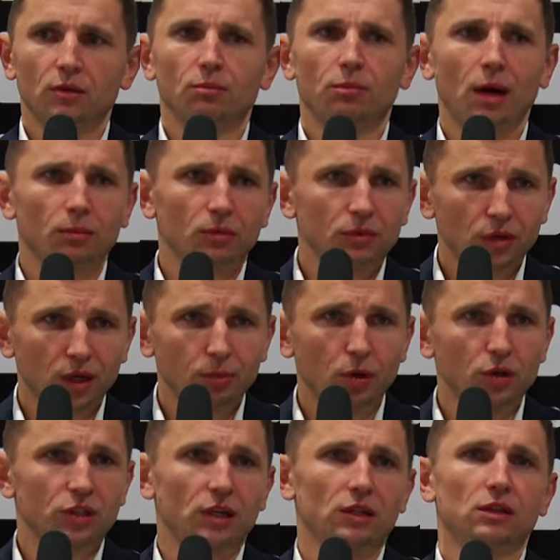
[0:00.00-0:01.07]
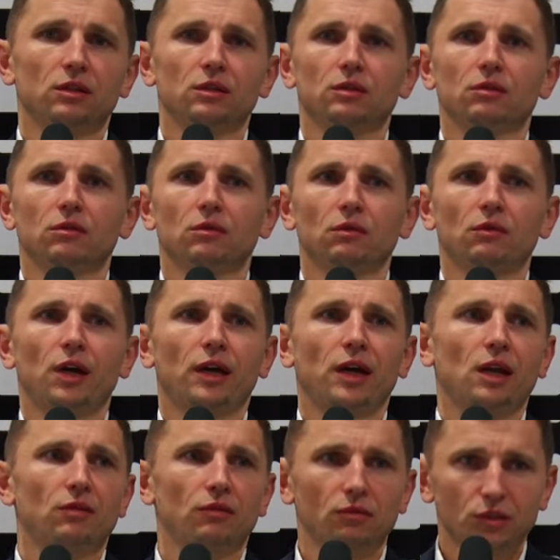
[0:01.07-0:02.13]
Bam, 3-point shot. We
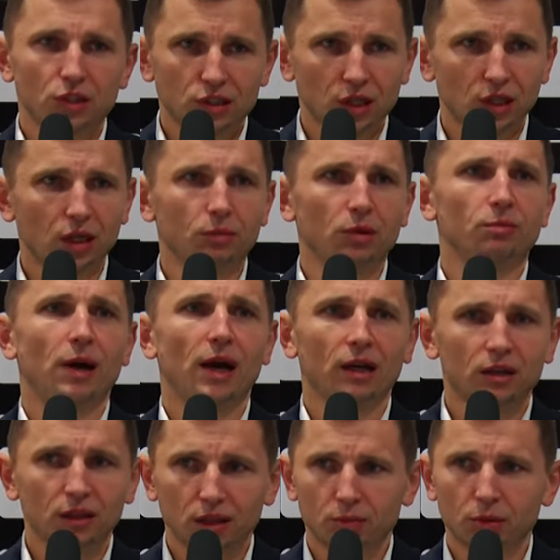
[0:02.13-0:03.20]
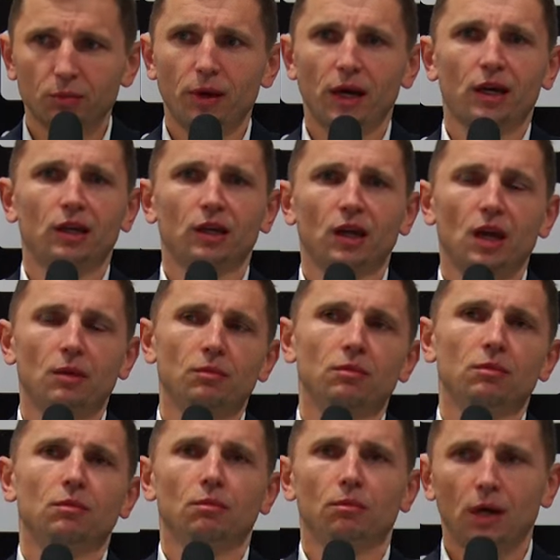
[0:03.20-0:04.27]
again just a little bit back in the game.
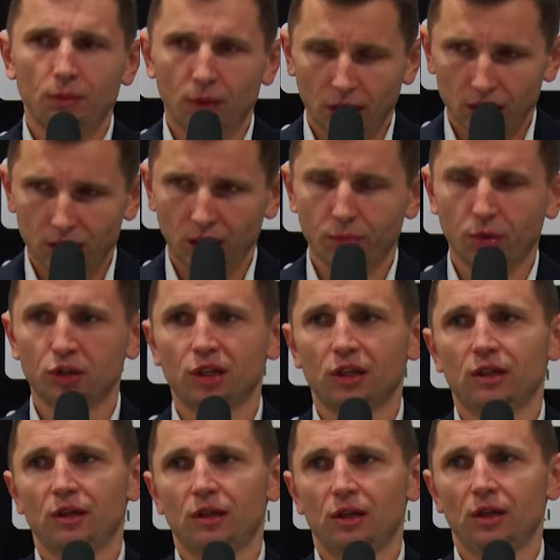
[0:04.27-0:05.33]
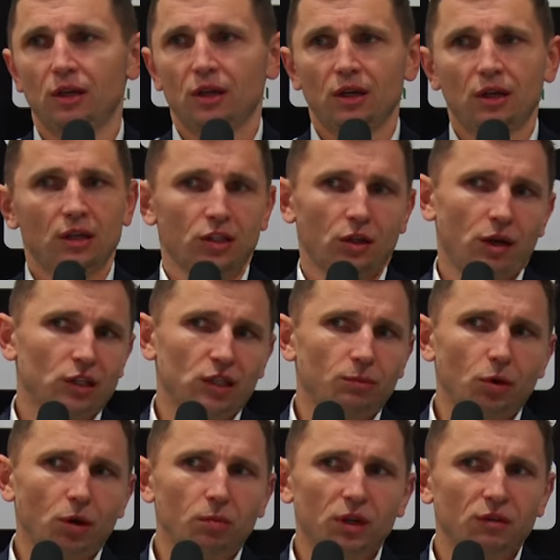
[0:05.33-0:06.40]
Bam, again 3-point shot. So actually,
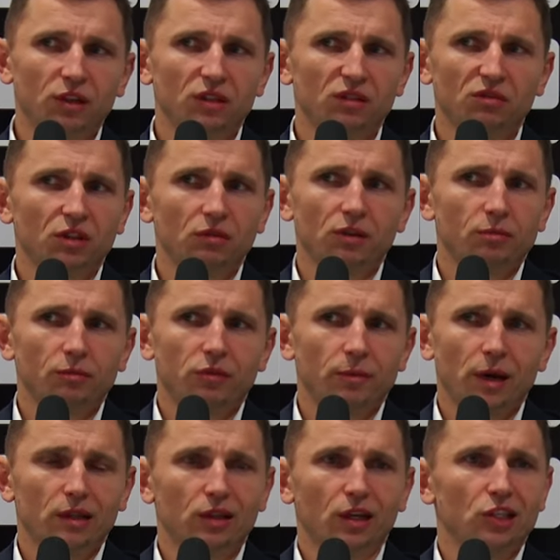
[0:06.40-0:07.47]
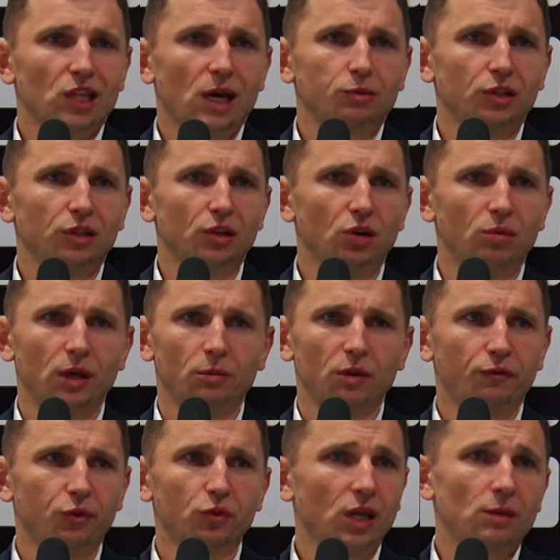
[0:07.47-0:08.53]
probably we made three stops in a row, maybe
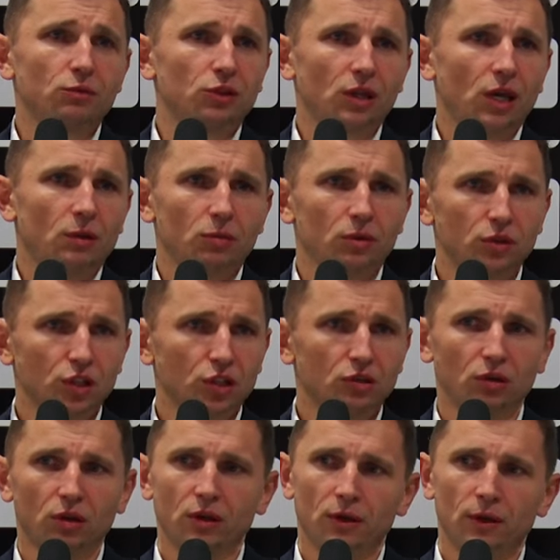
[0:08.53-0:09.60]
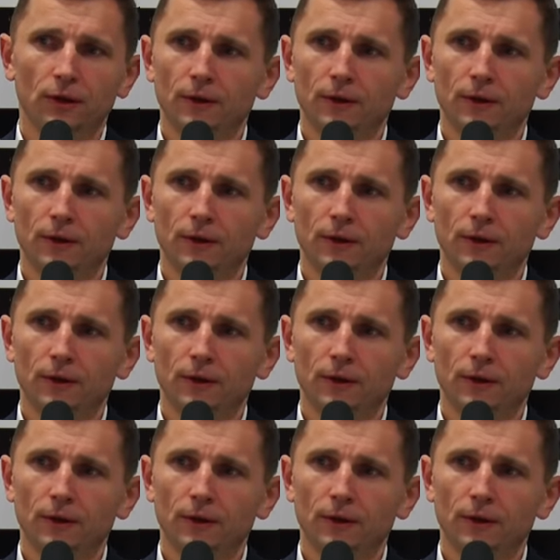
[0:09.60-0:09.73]
a few times a game, just only.